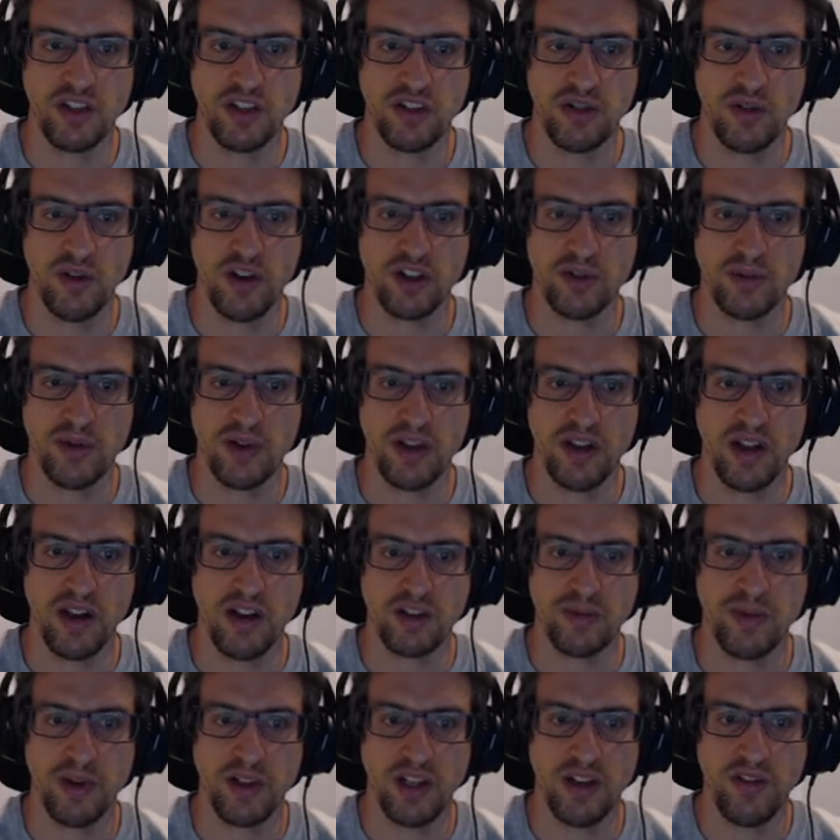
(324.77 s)
So our
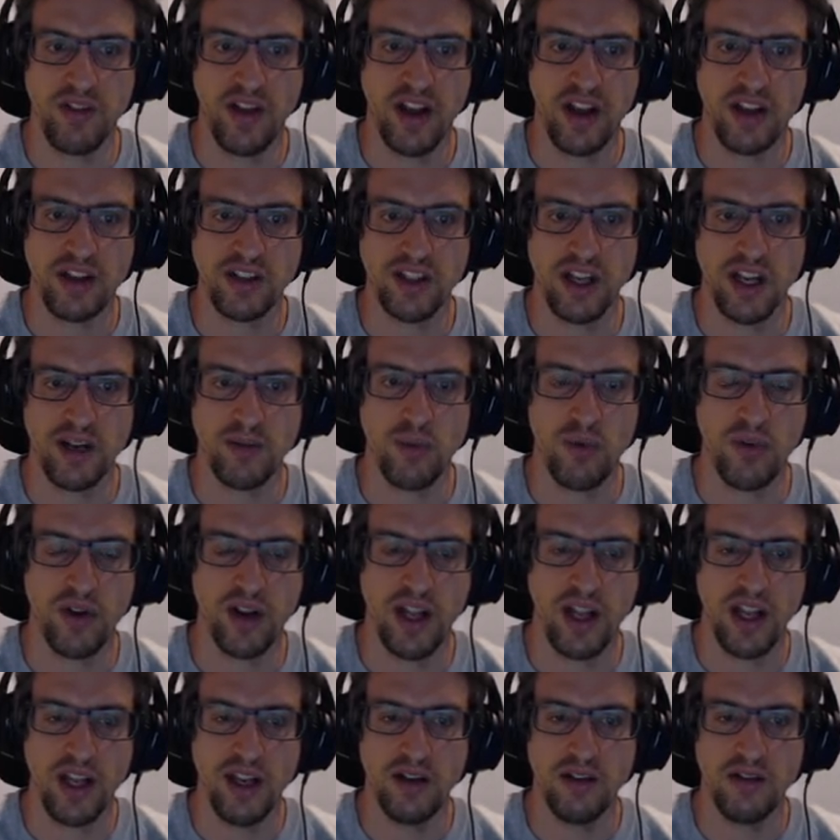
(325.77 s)
expected value is
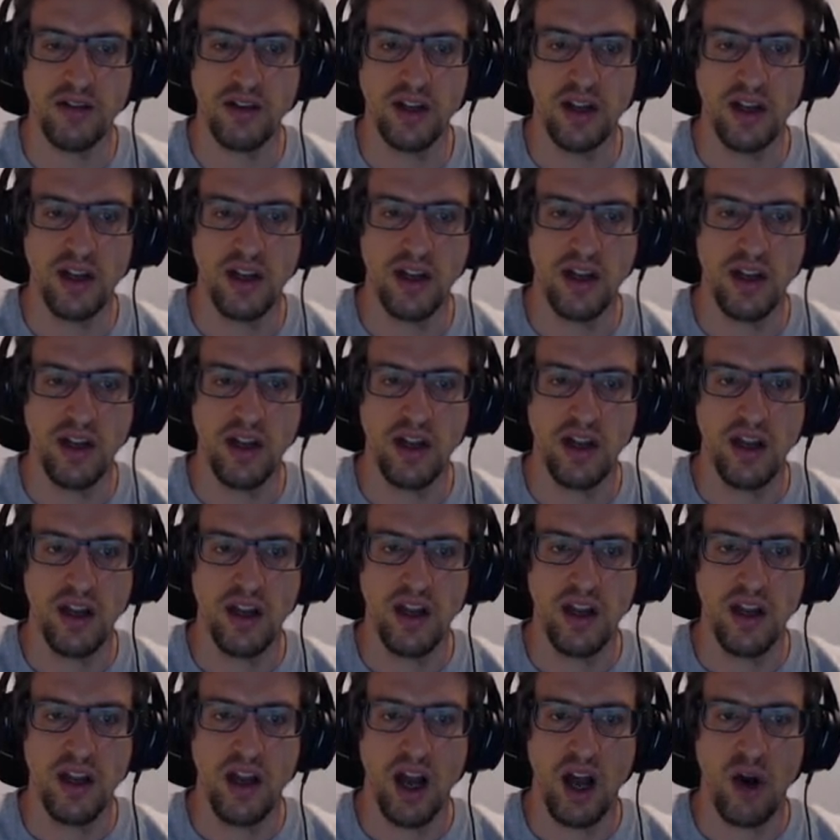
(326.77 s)
9.8.
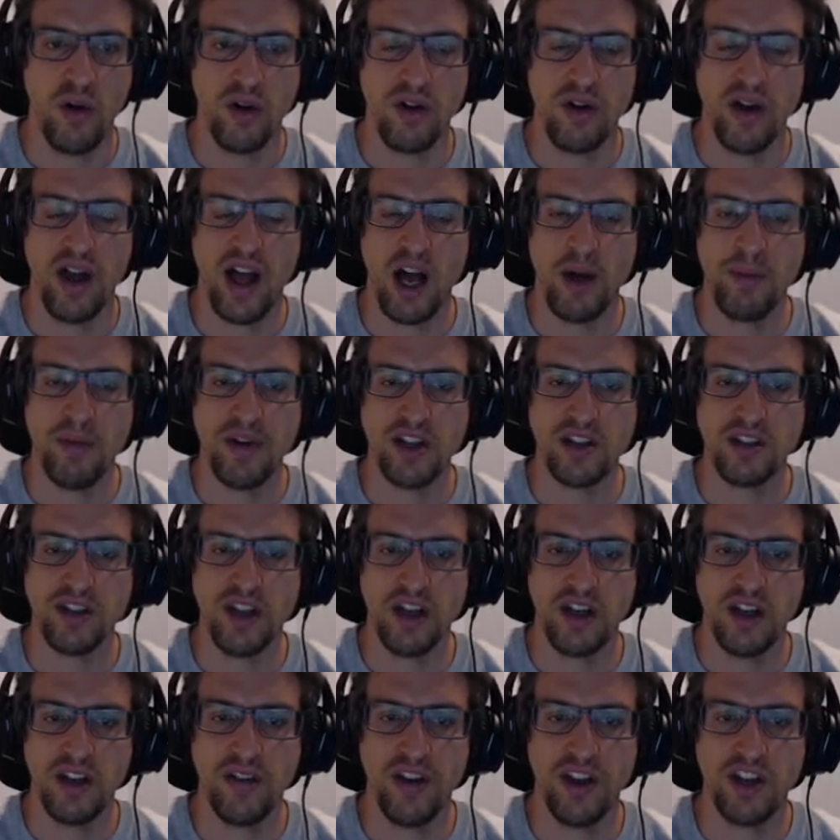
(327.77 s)
I want to know how many standard
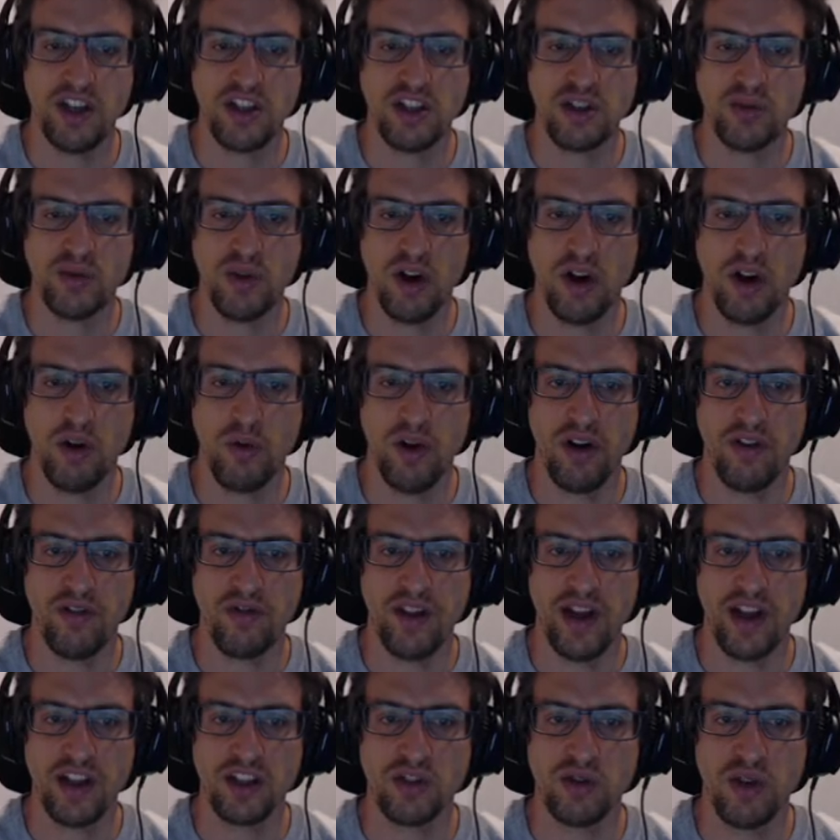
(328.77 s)
deviations we are away from
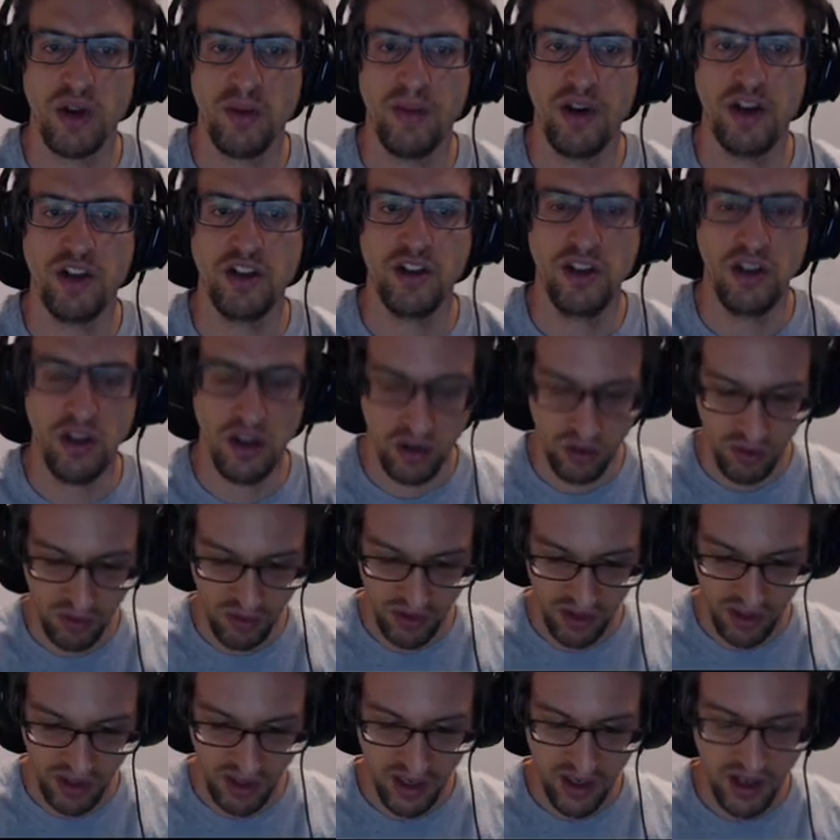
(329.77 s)
that. So what I'm going to do
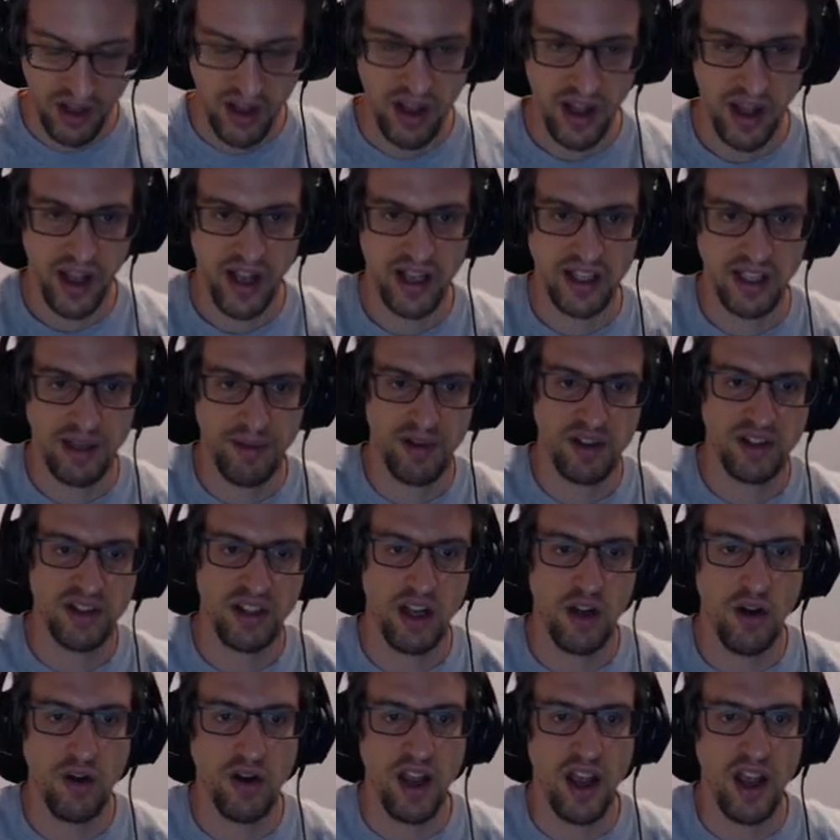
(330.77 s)
is I'm going to say,
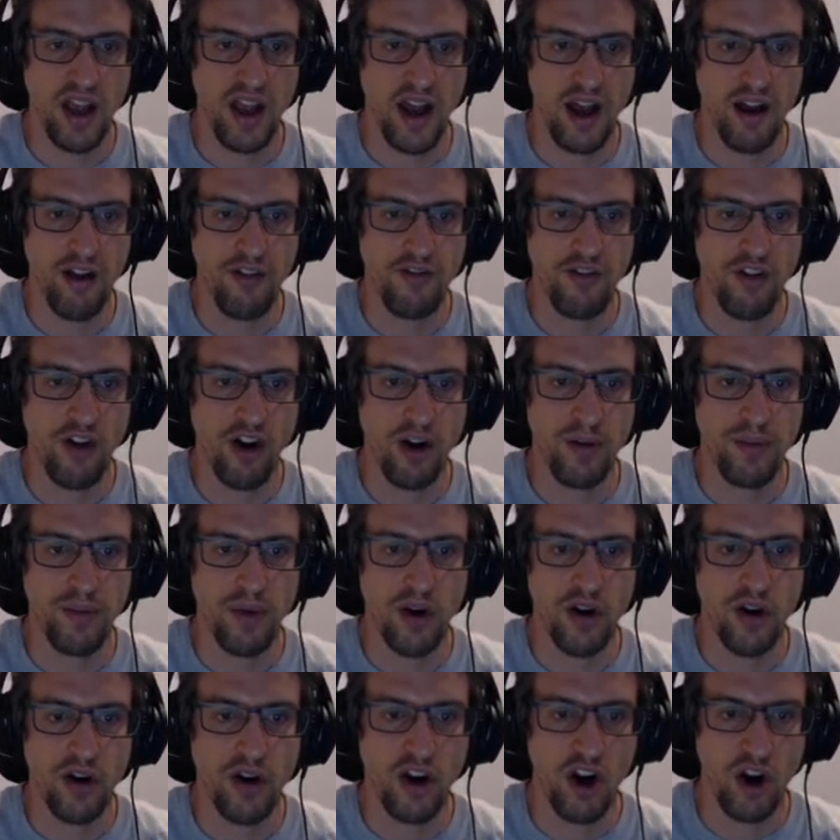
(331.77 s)
okay, how far
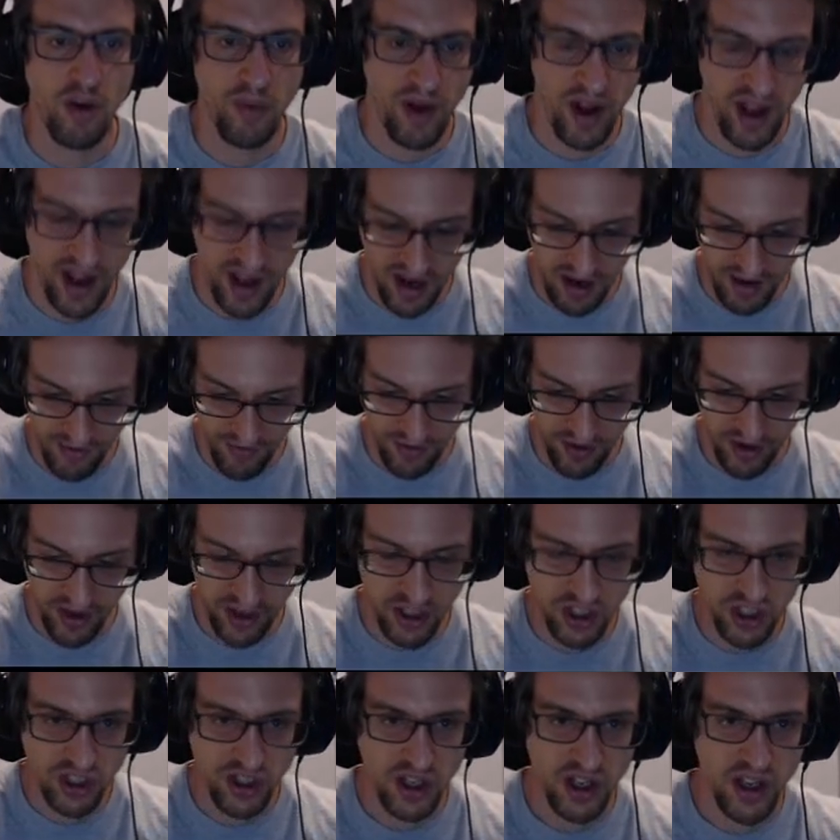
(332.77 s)
apart are my
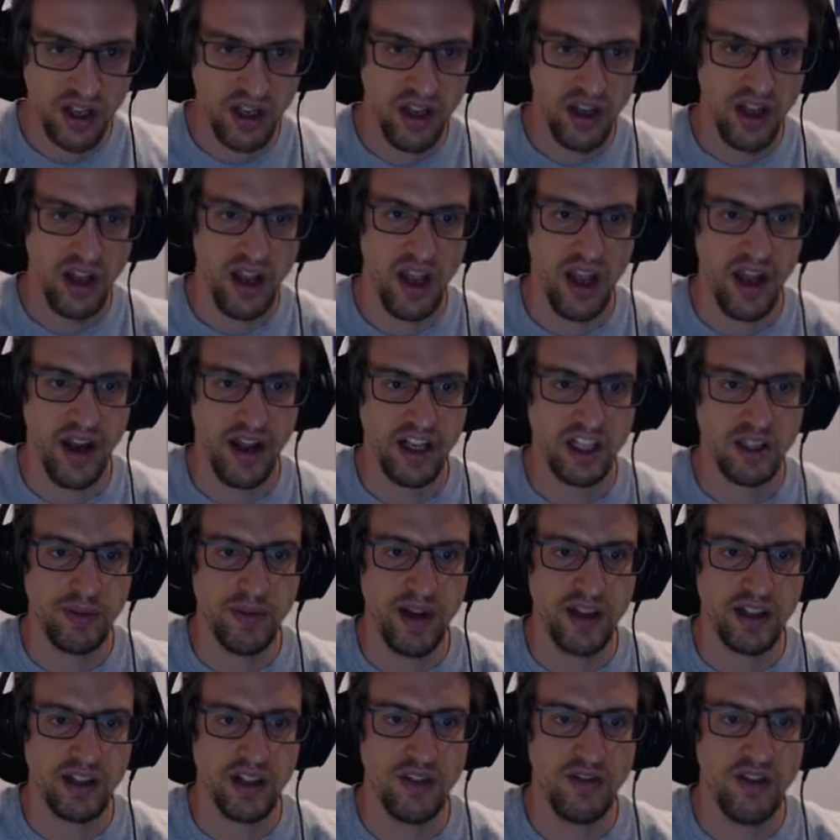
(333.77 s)
average and
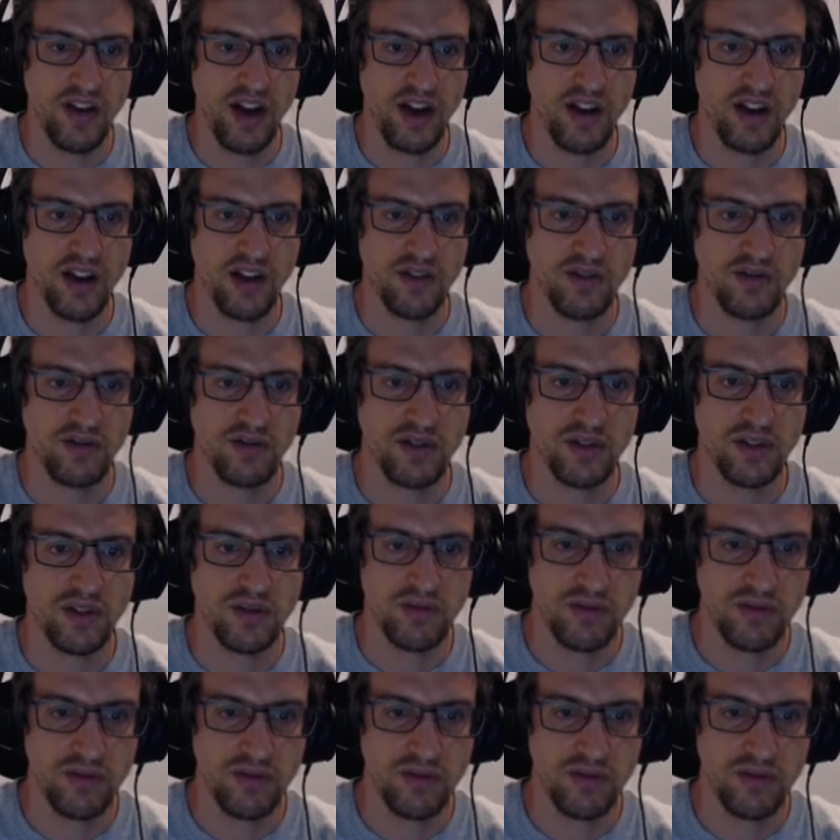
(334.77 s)
expected values?